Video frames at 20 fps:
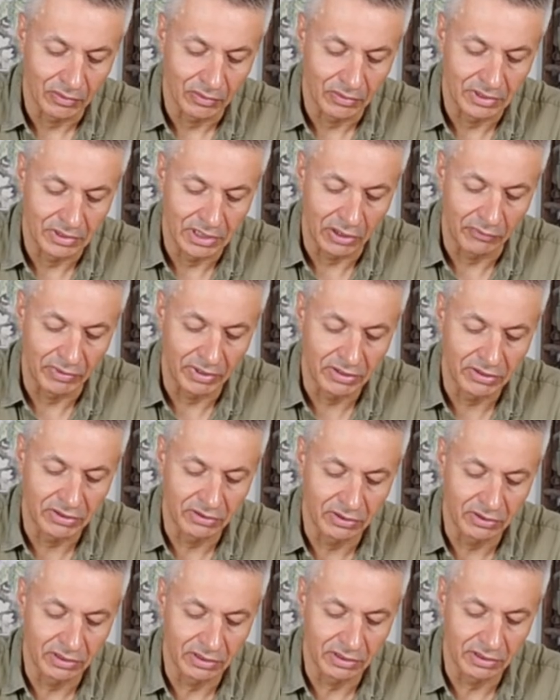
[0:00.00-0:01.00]

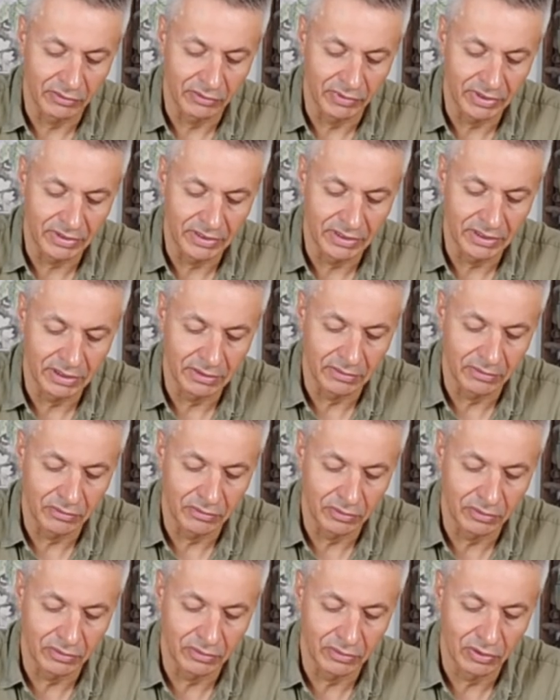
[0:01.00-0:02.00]
directing is
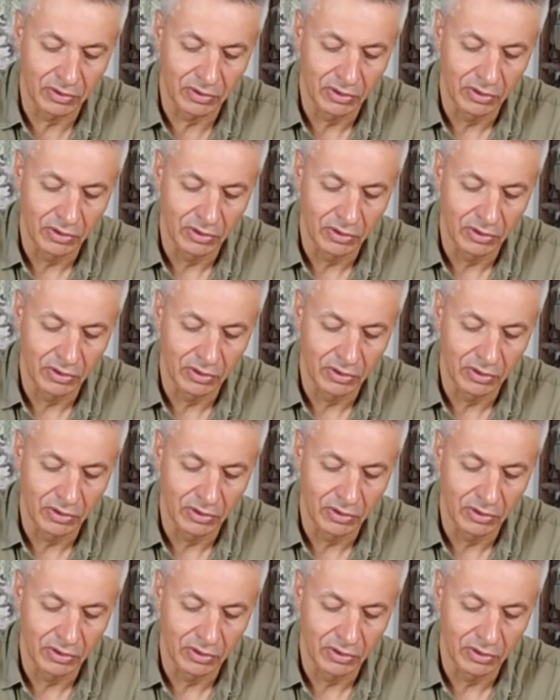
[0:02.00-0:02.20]
not